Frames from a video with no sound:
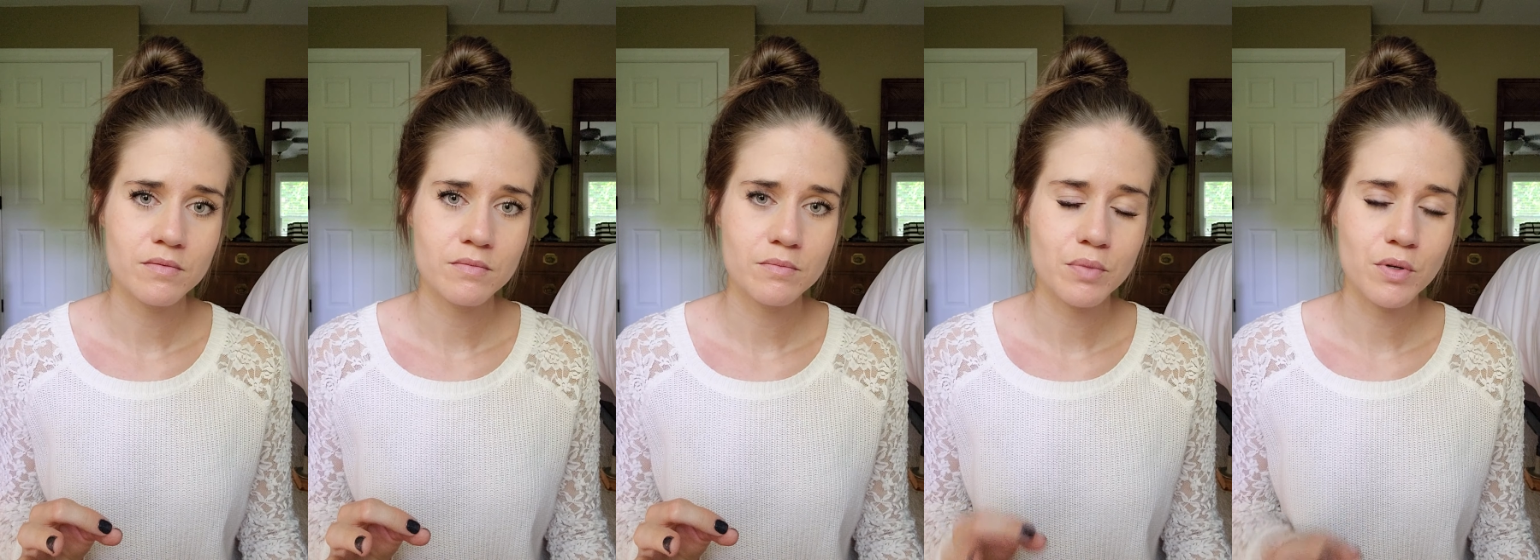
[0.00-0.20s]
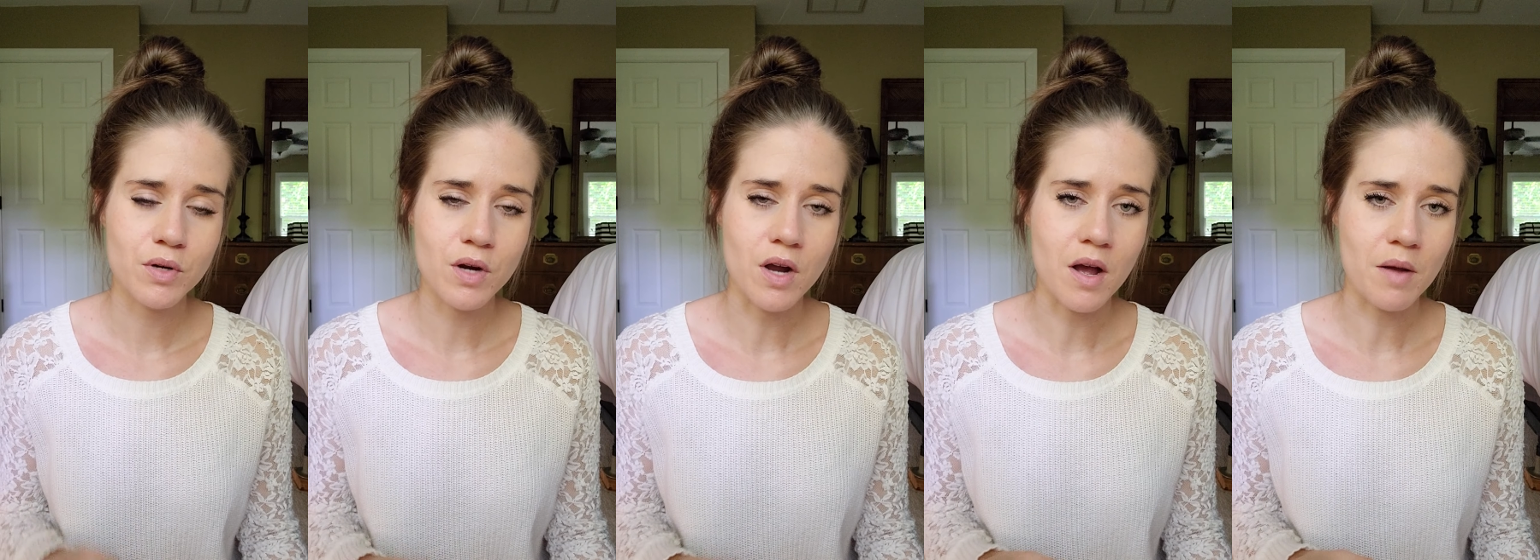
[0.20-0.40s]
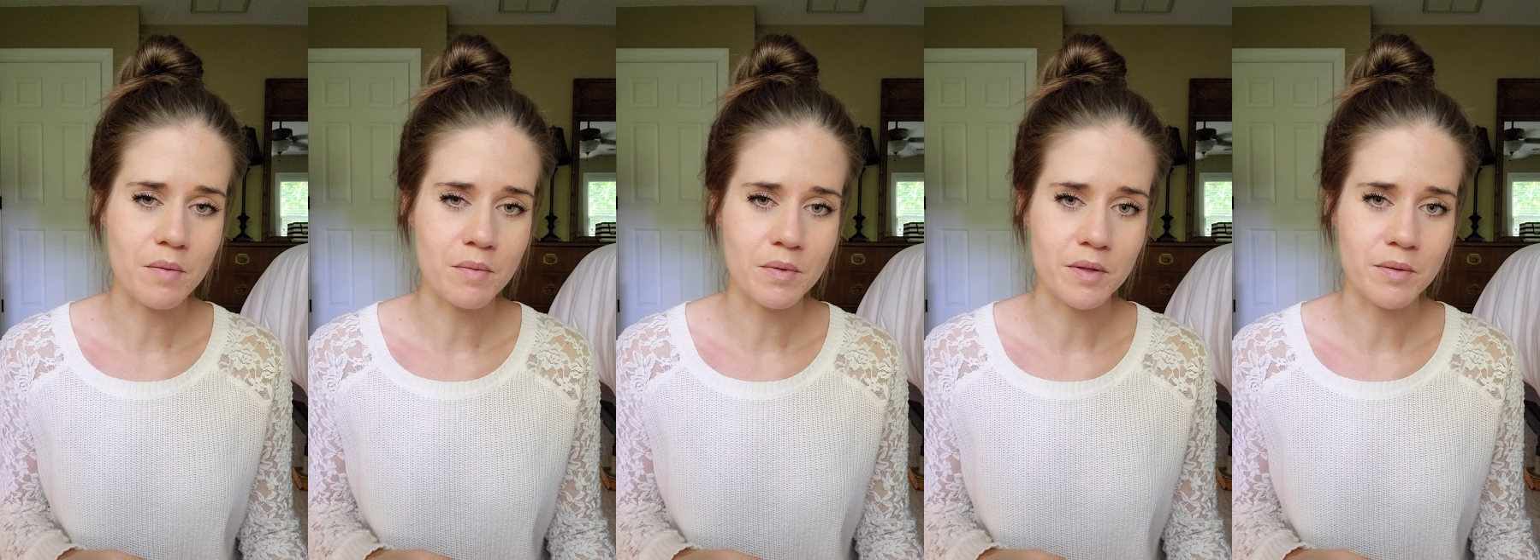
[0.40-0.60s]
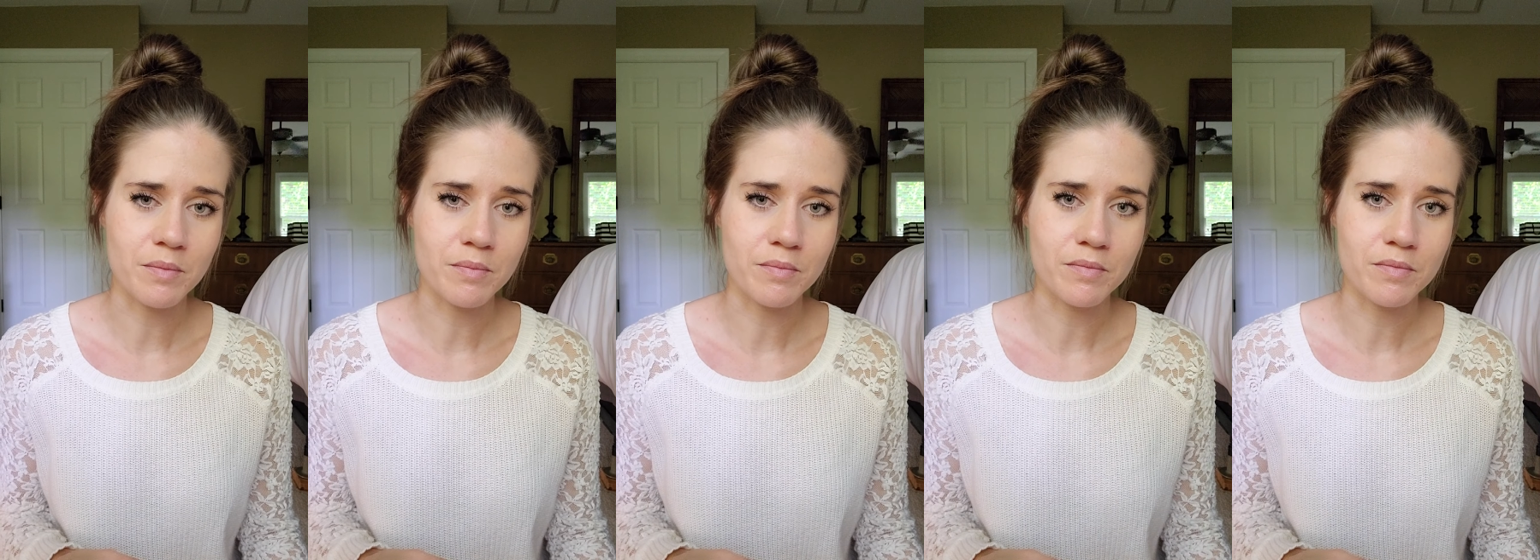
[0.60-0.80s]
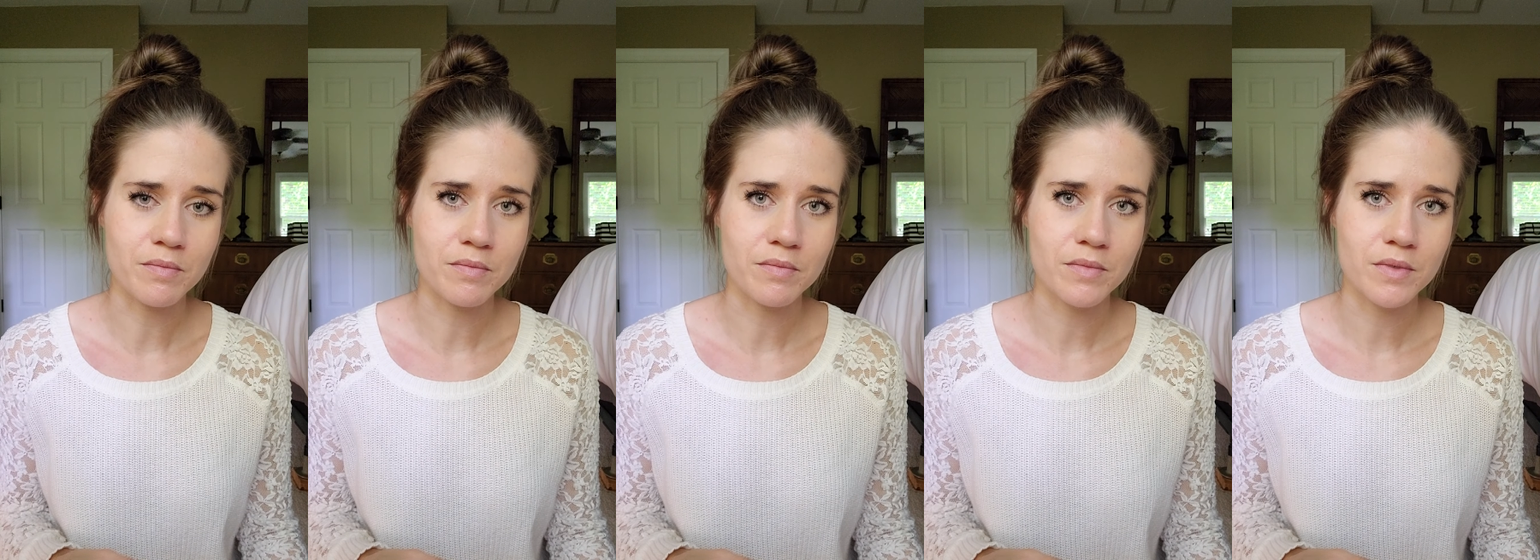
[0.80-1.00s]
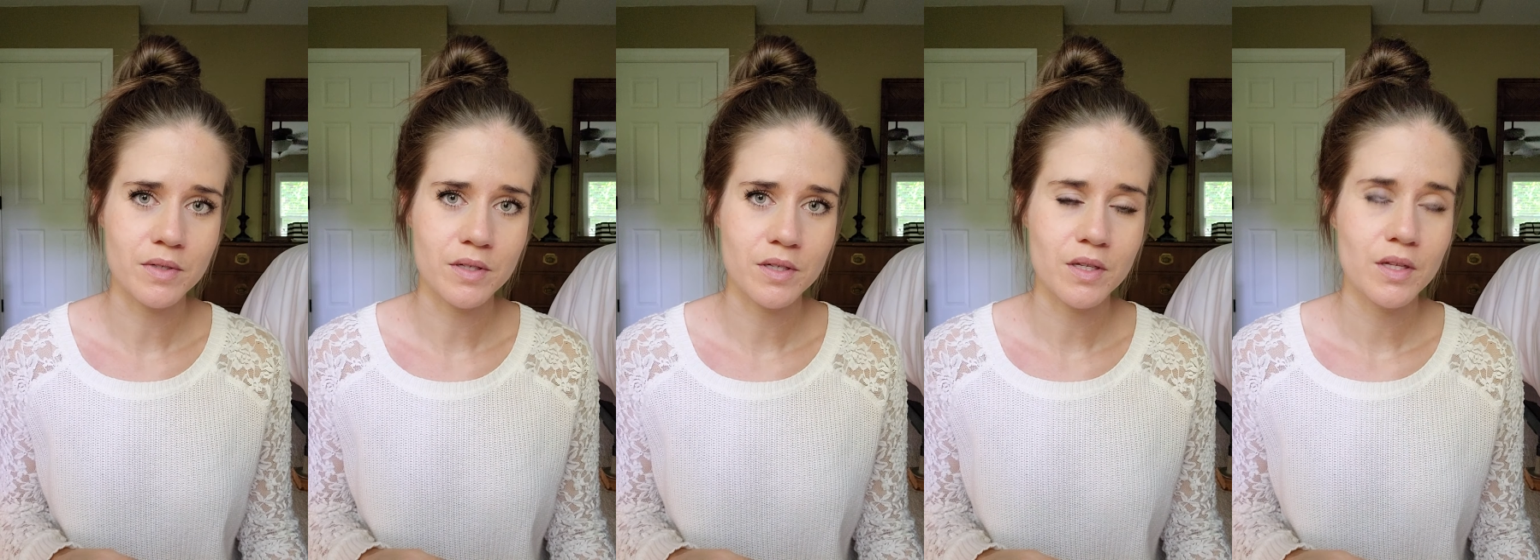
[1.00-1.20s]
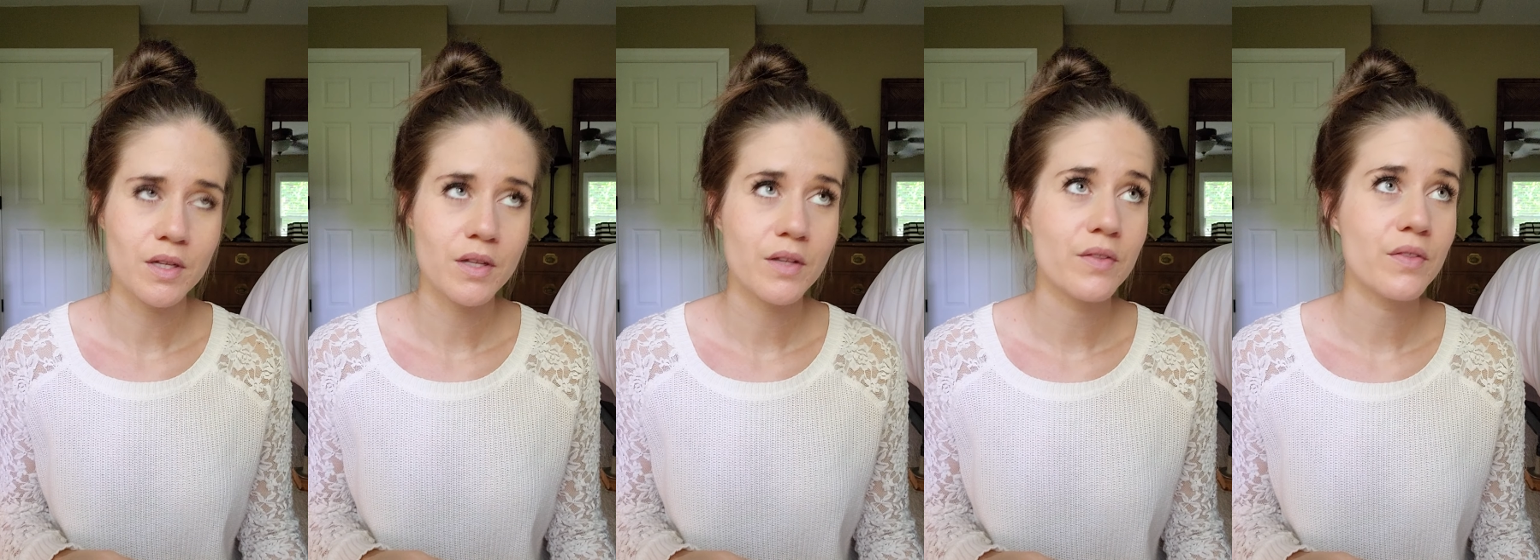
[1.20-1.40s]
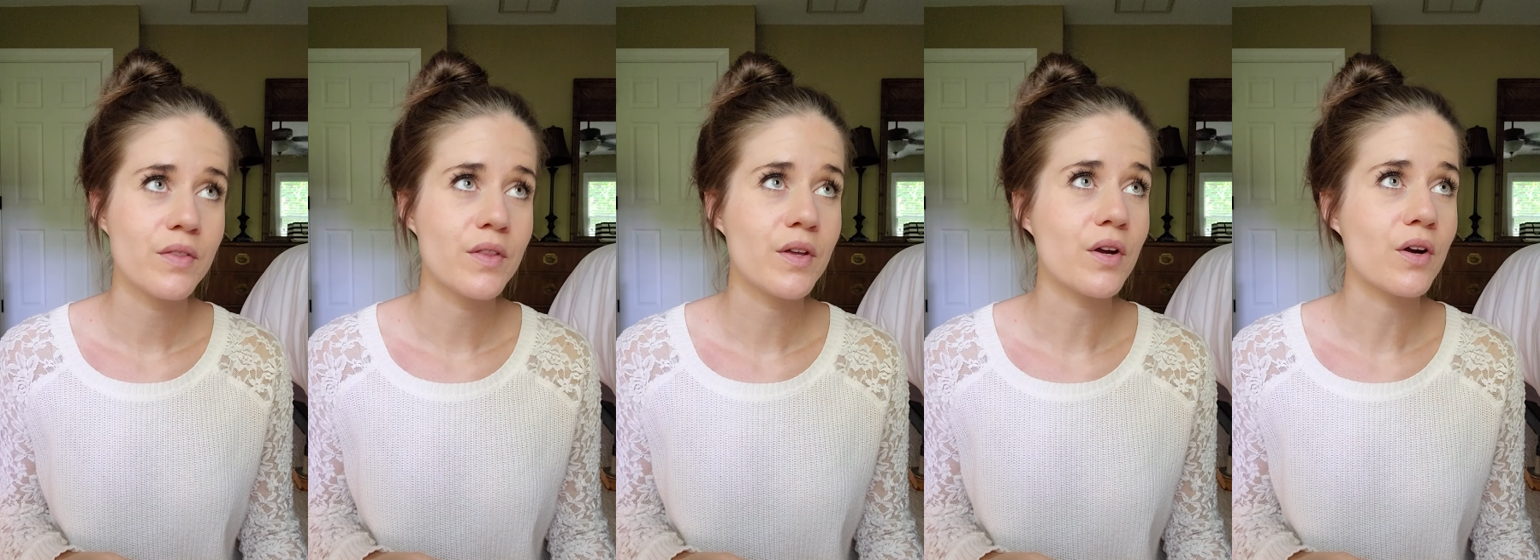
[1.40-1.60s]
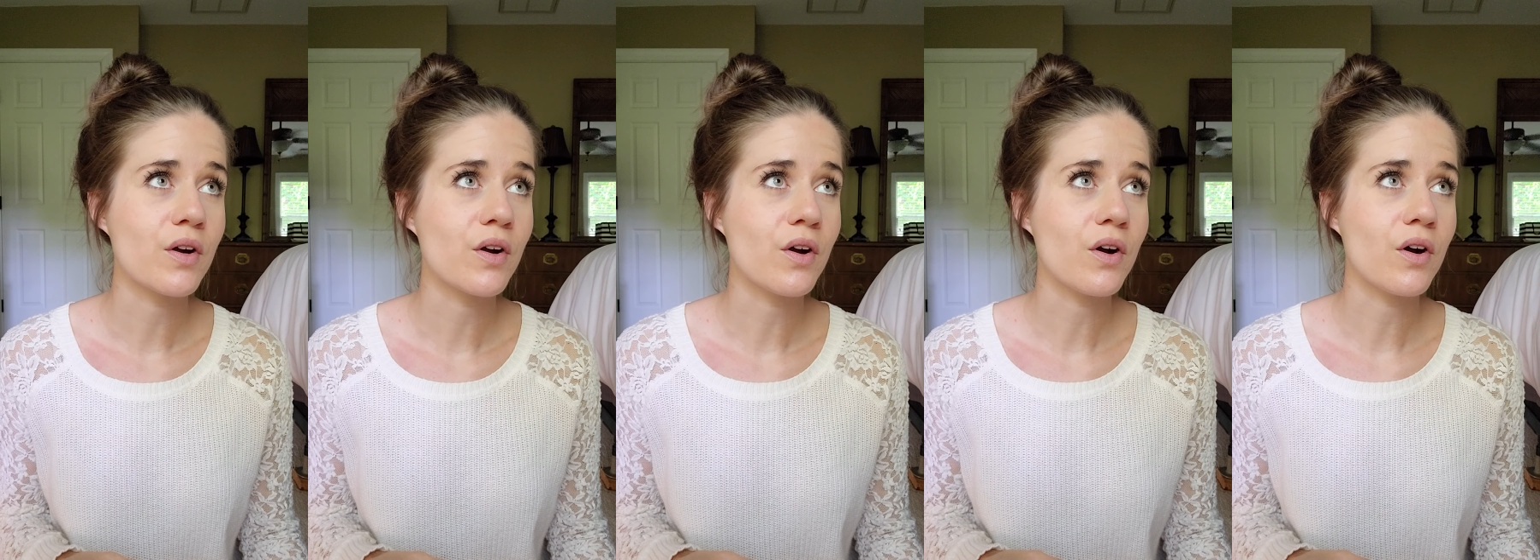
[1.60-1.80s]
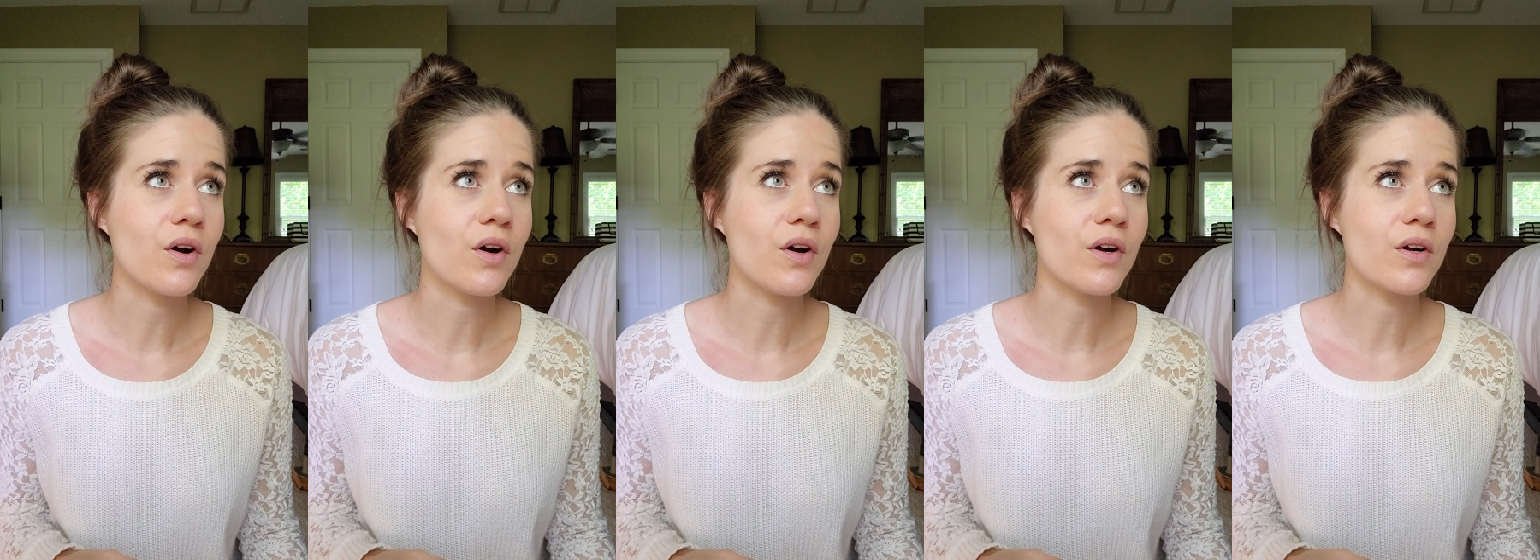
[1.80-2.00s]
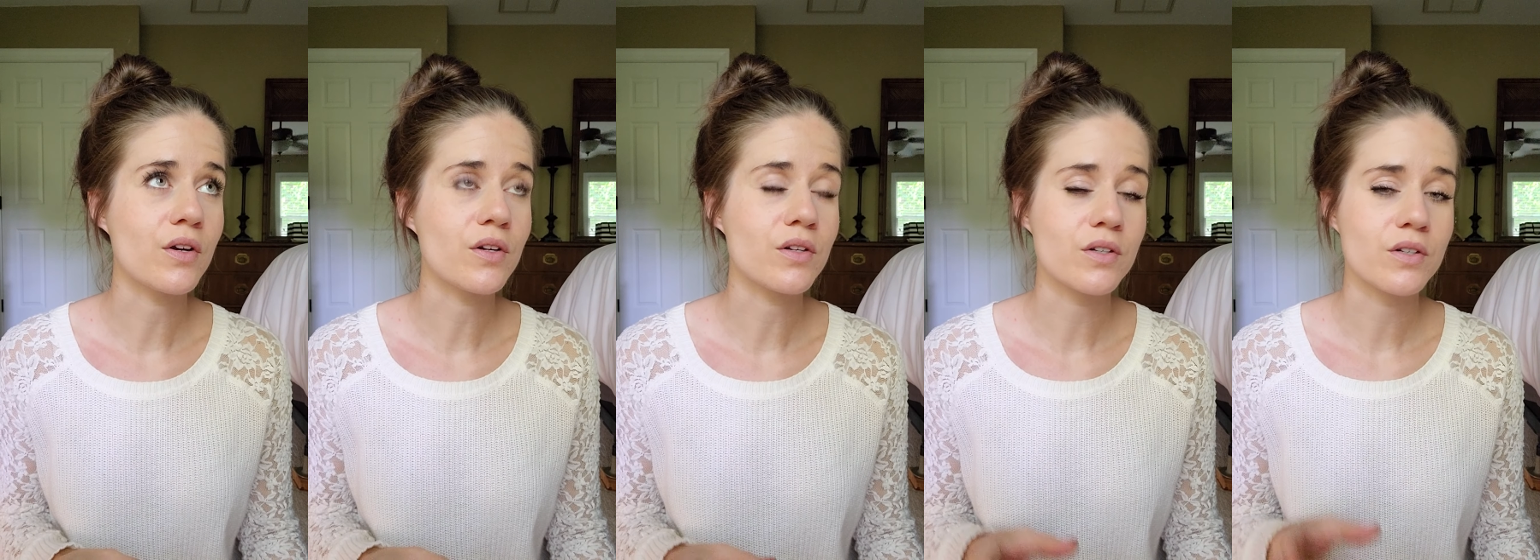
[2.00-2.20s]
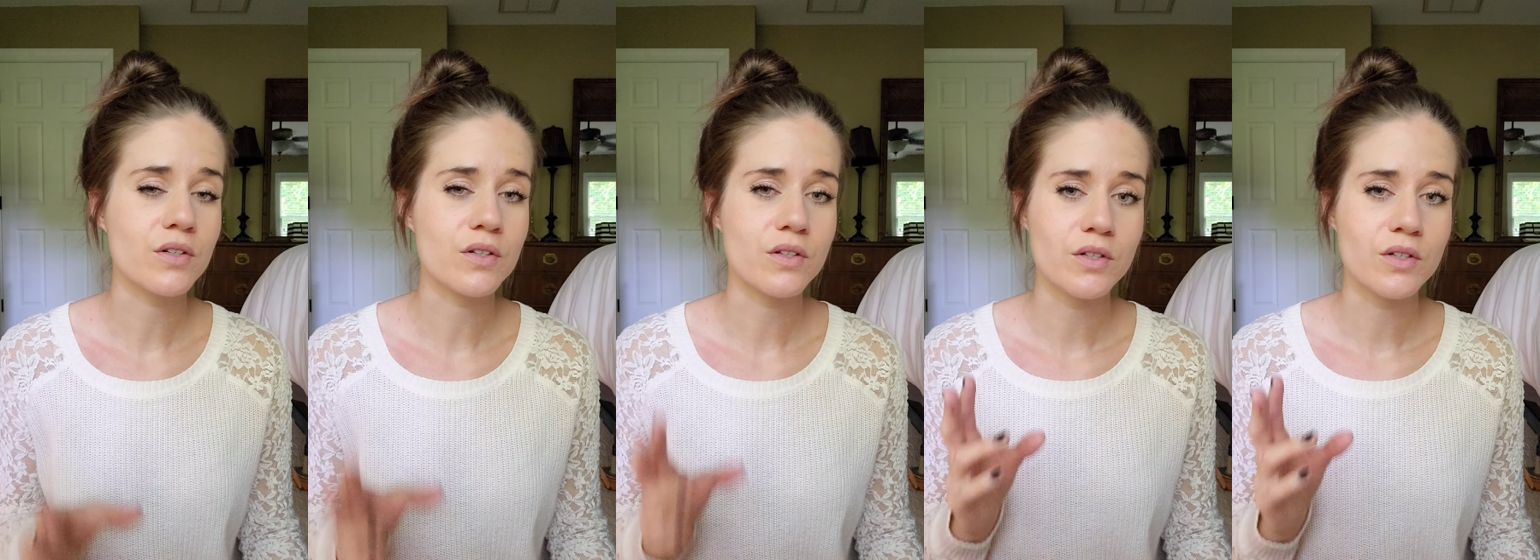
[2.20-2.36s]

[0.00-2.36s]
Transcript: problem, there are